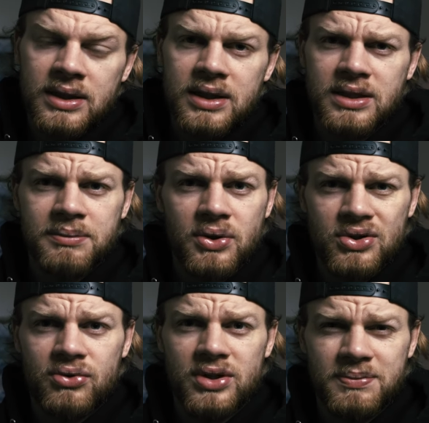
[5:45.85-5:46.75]
It's the
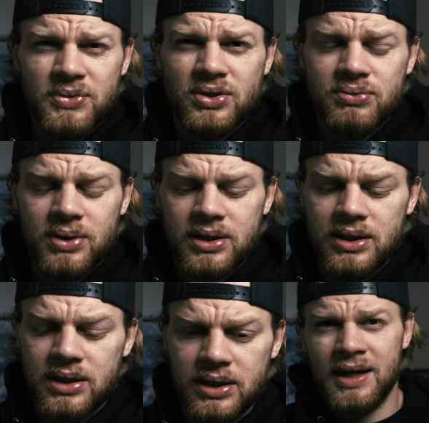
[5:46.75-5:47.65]
most Christmas
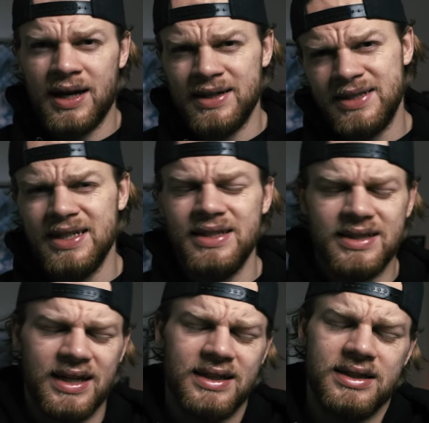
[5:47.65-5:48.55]
one. I did
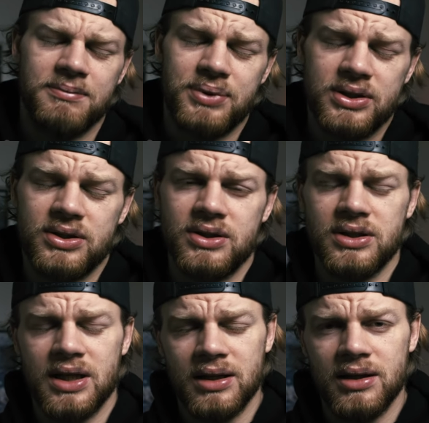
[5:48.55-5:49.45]
take some
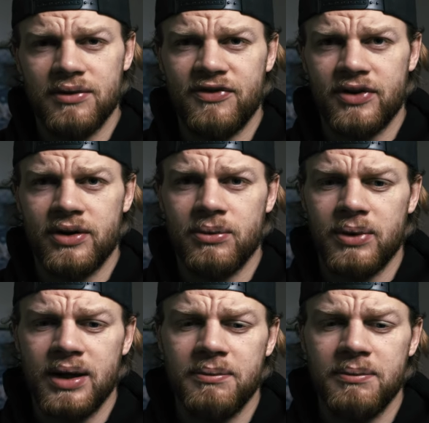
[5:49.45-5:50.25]
pictures a little further away,